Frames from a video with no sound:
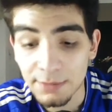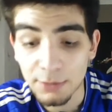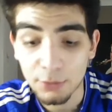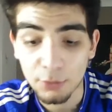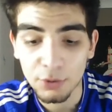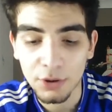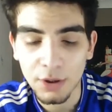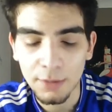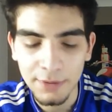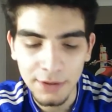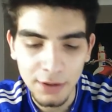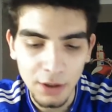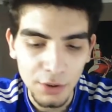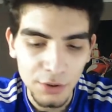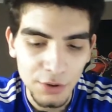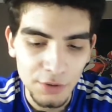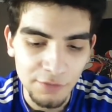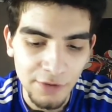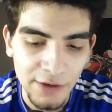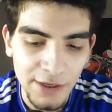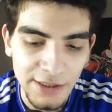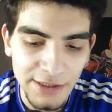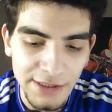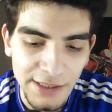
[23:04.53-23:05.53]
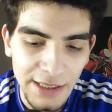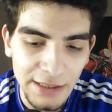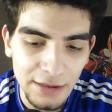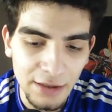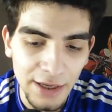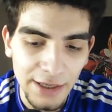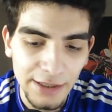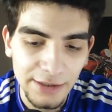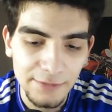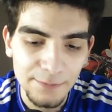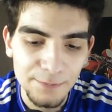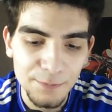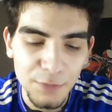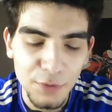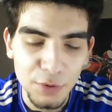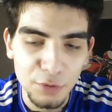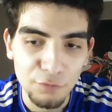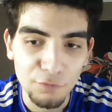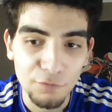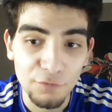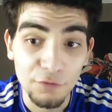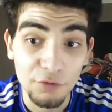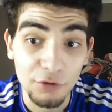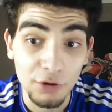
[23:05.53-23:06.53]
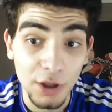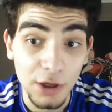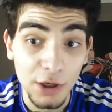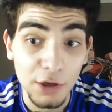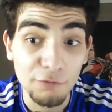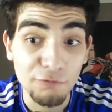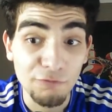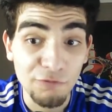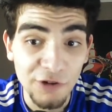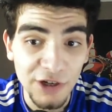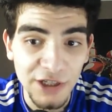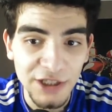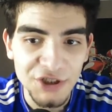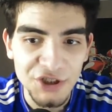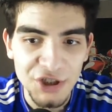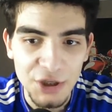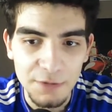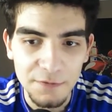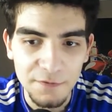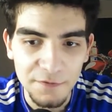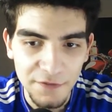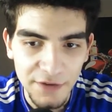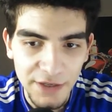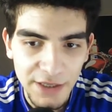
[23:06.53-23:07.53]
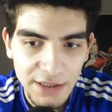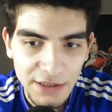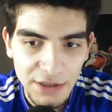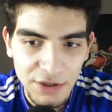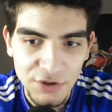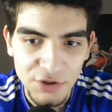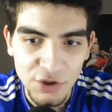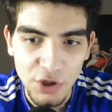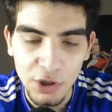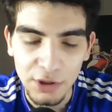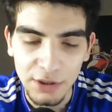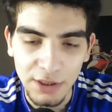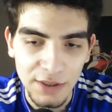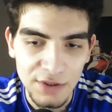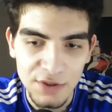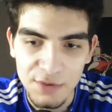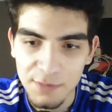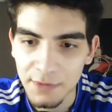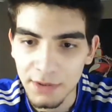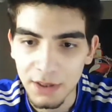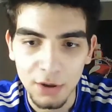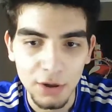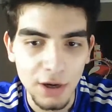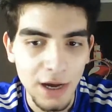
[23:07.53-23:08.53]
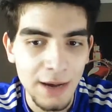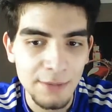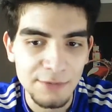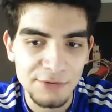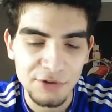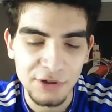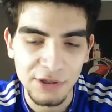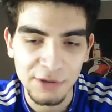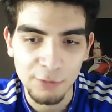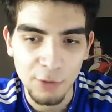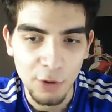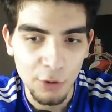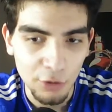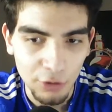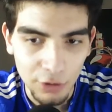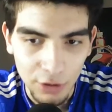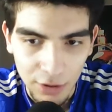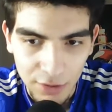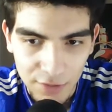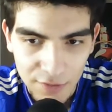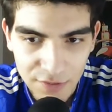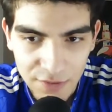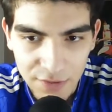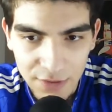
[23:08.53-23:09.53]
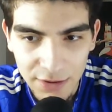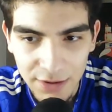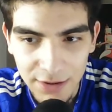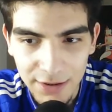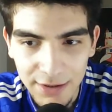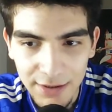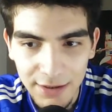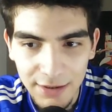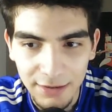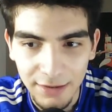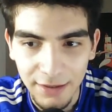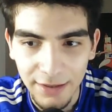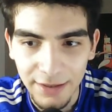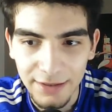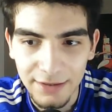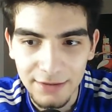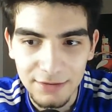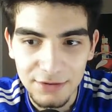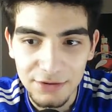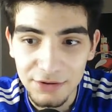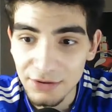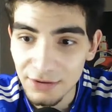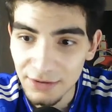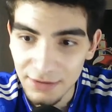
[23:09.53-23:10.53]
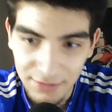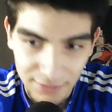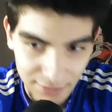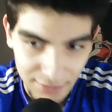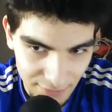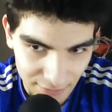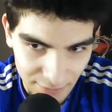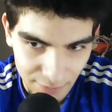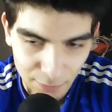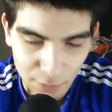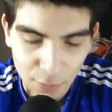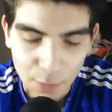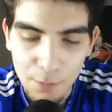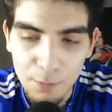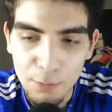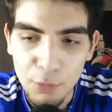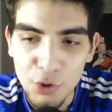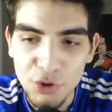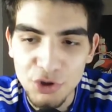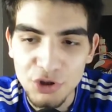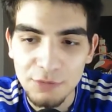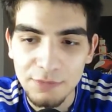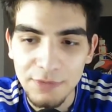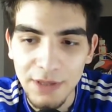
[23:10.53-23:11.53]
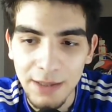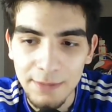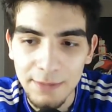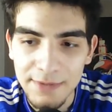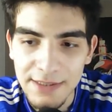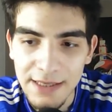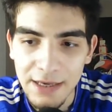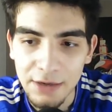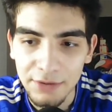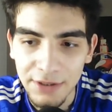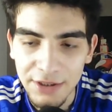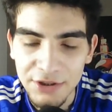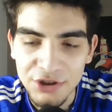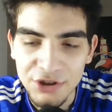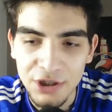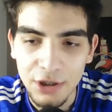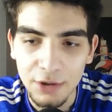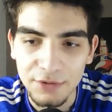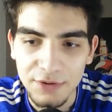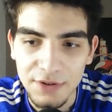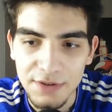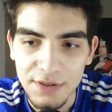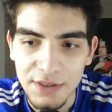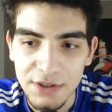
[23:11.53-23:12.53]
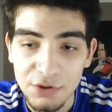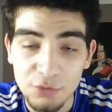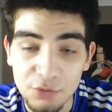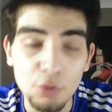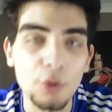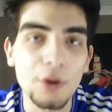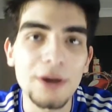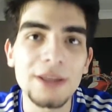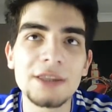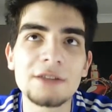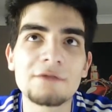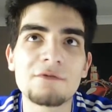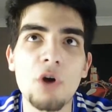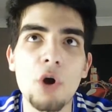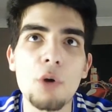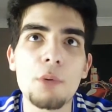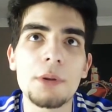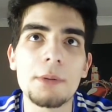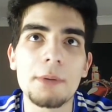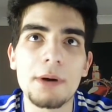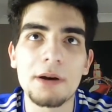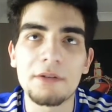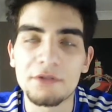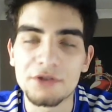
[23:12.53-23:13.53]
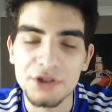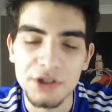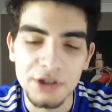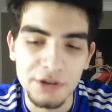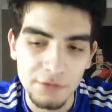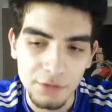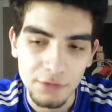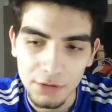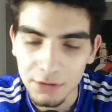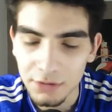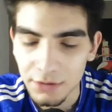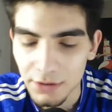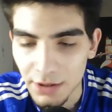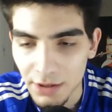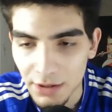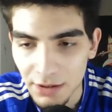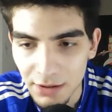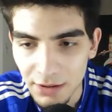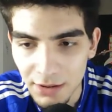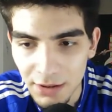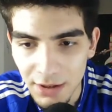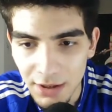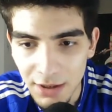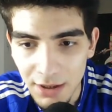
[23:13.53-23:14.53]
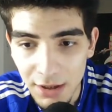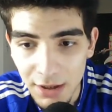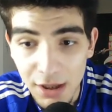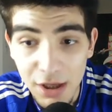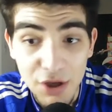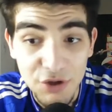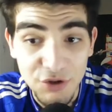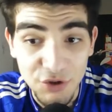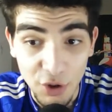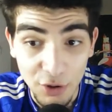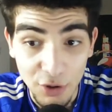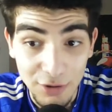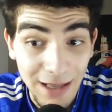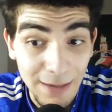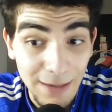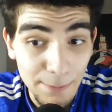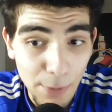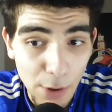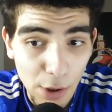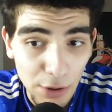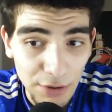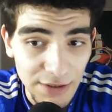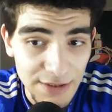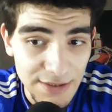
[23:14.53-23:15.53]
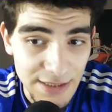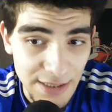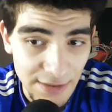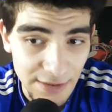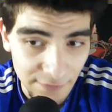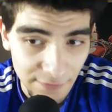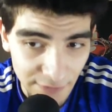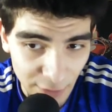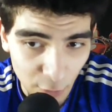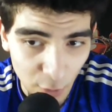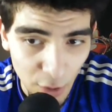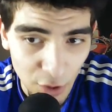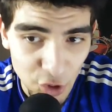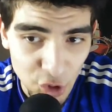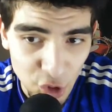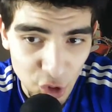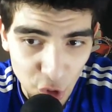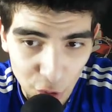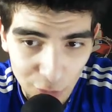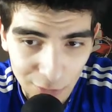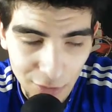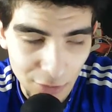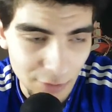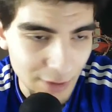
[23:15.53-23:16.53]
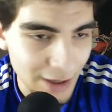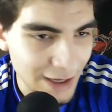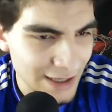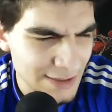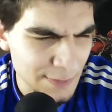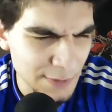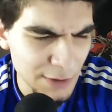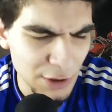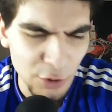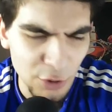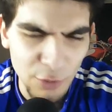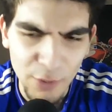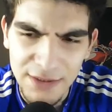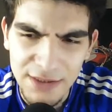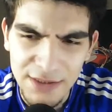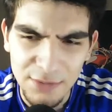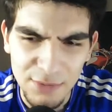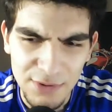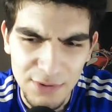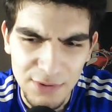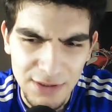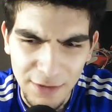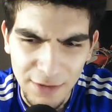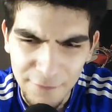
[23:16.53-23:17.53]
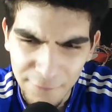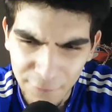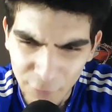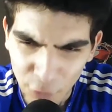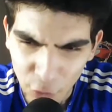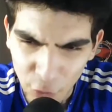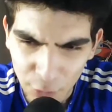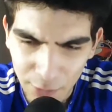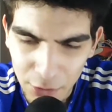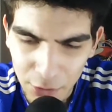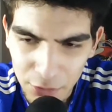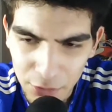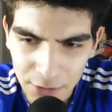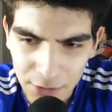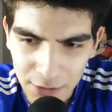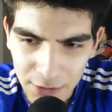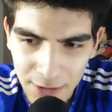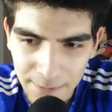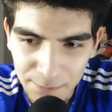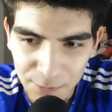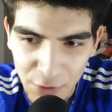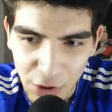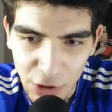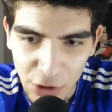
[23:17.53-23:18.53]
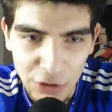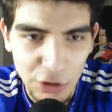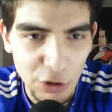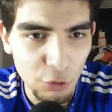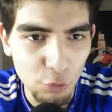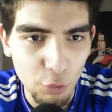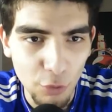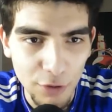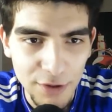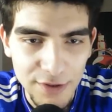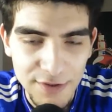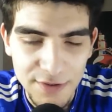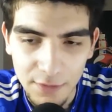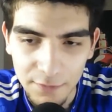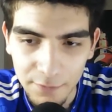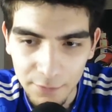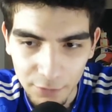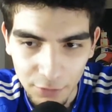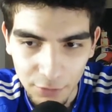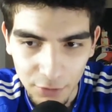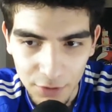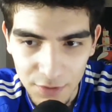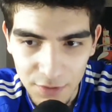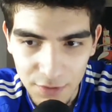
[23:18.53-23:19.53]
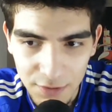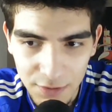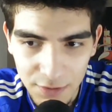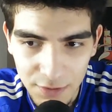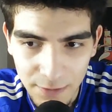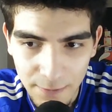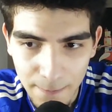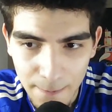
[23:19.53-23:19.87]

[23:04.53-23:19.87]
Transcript: But when I mean underrated, yeah, like for like a really cheap fee that turned out to be like absolutely world class. Like put some names down in Chelsea's history. Well, in the Roman Abramovich era, yeah. So Lampard is definitely 2 mil. Azpilicueta was like 4 mil, and look what he's done for us.